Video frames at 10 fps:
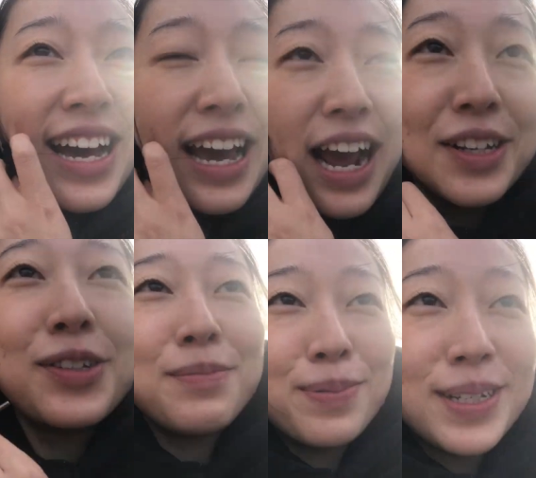I
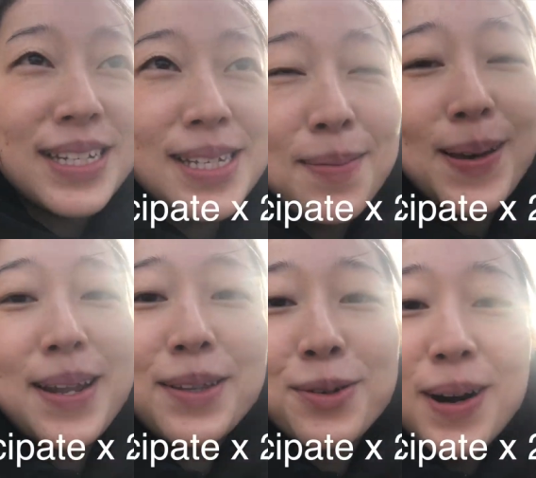actually
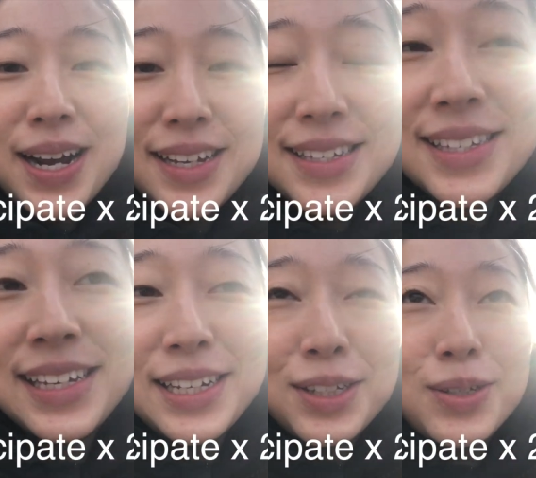participated twice
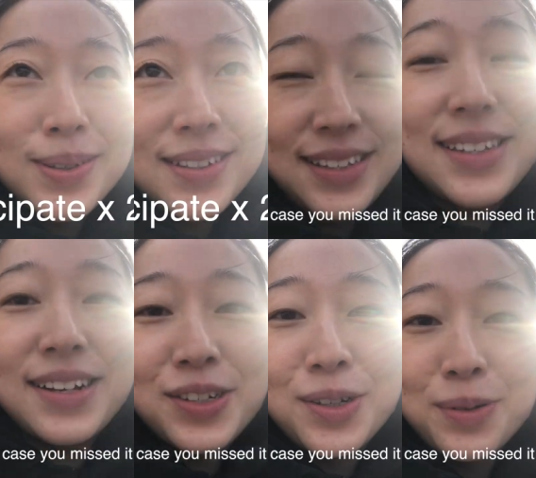into the
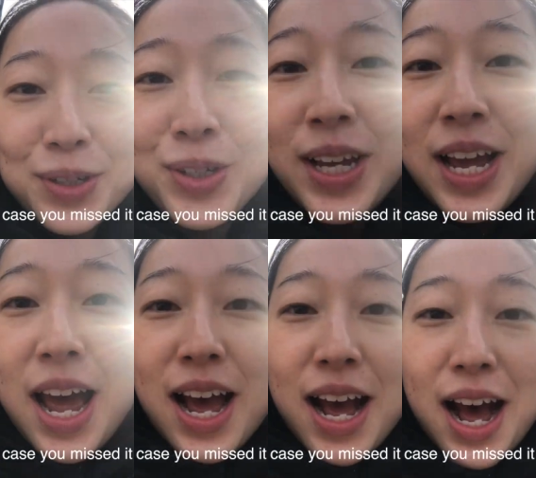discussion, which
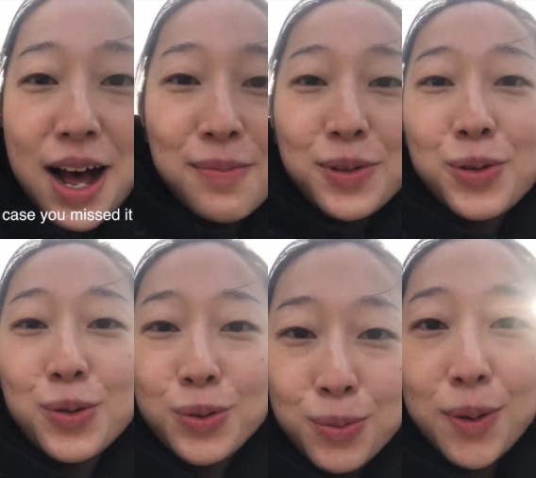I'm
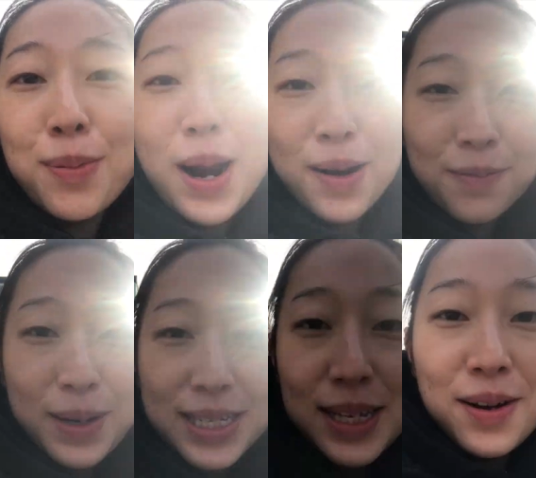super proud of
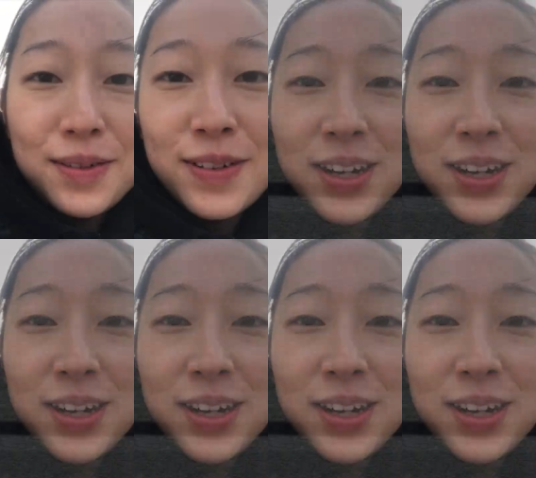myself.